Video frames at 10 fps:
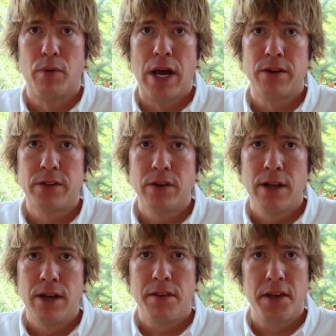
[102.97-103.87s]
browser
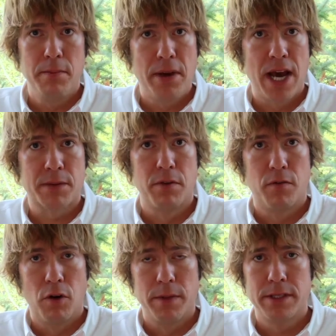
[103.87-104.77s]
that impact
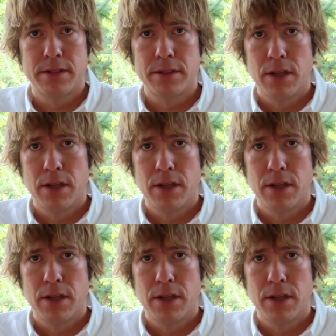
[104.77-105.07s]
performance.